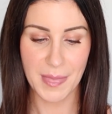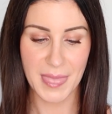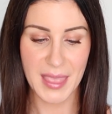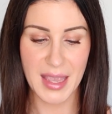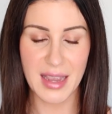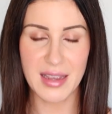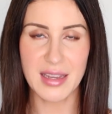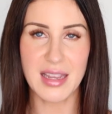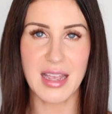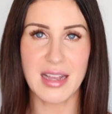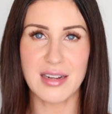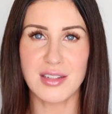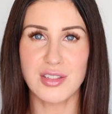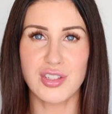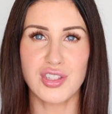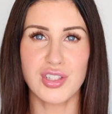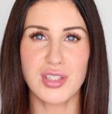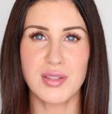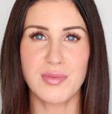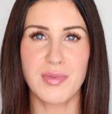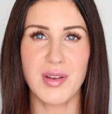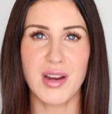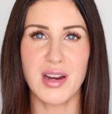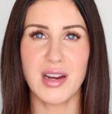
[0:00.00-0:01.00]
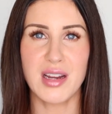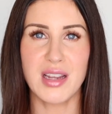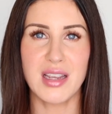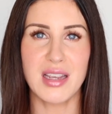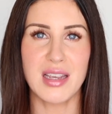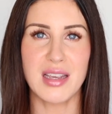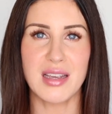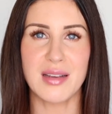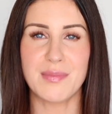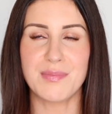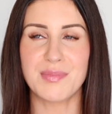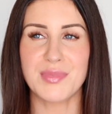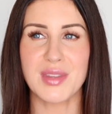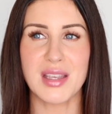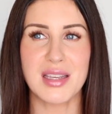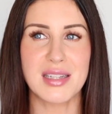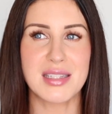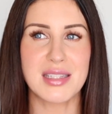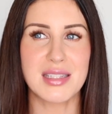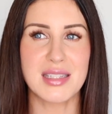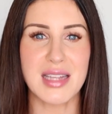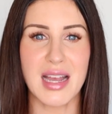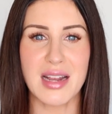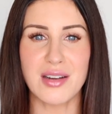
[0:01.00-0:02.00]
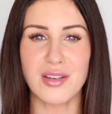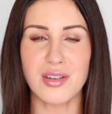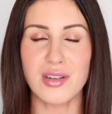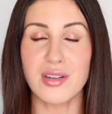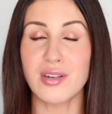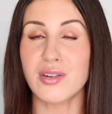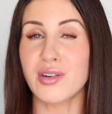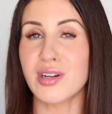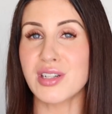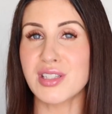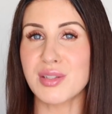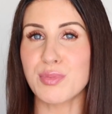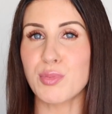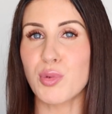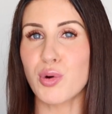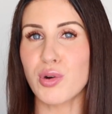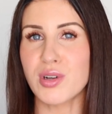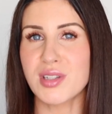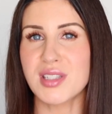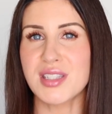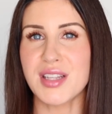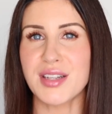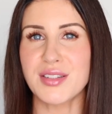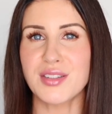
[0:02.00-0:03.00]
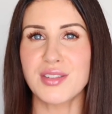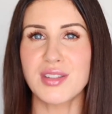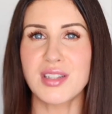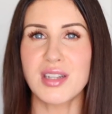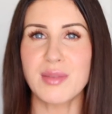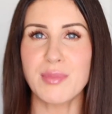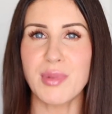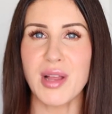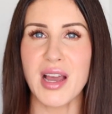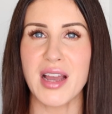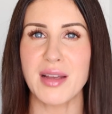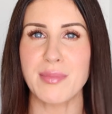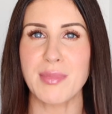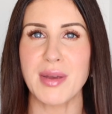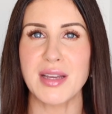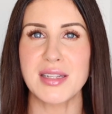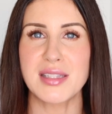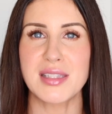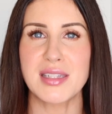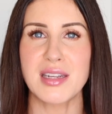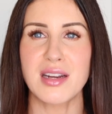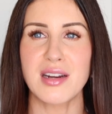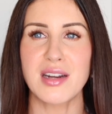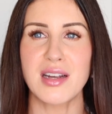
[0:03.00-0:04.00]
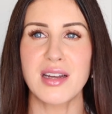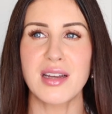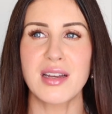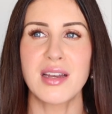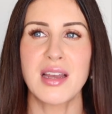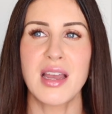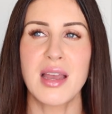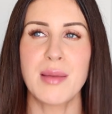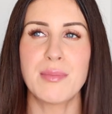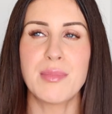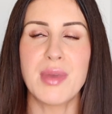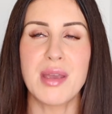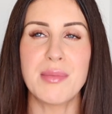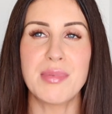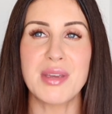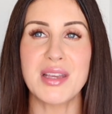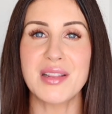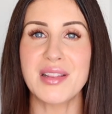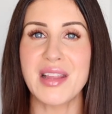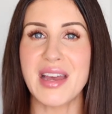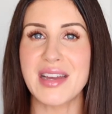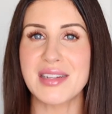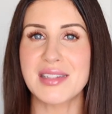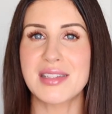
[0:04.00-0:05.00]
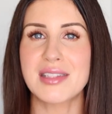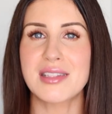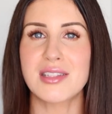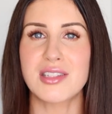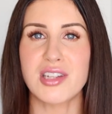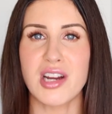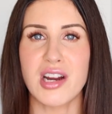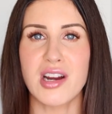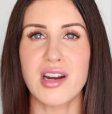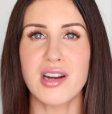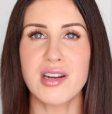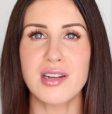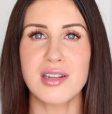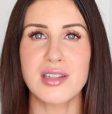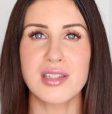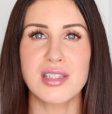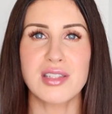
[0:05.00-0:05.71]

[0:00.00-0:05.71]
Again, it's just very subtle, or it's more subtle than a black mascara, maybe less stark.